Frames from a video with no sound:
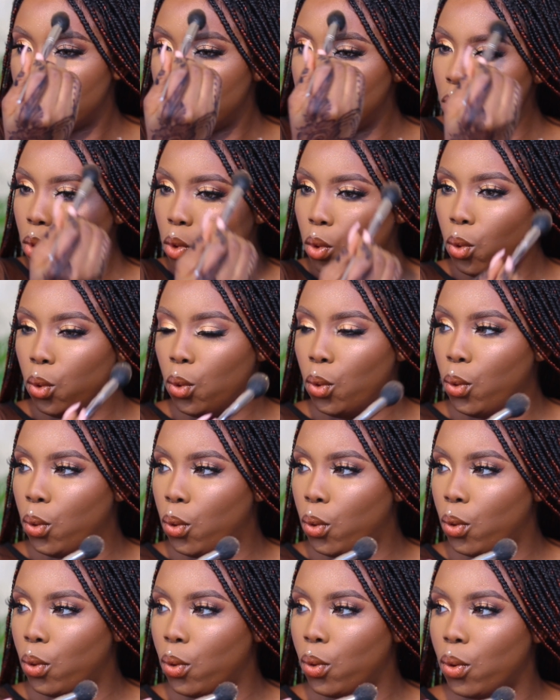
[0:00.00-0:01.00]
Ooh,
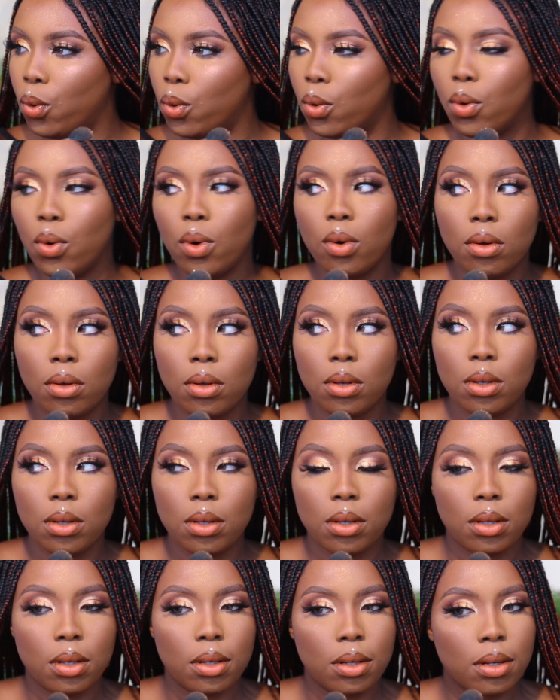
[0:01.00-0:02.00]

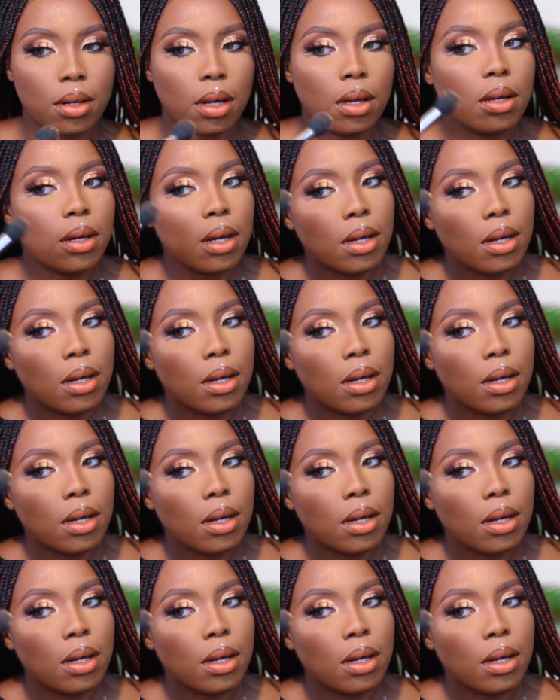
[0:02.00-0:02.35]
are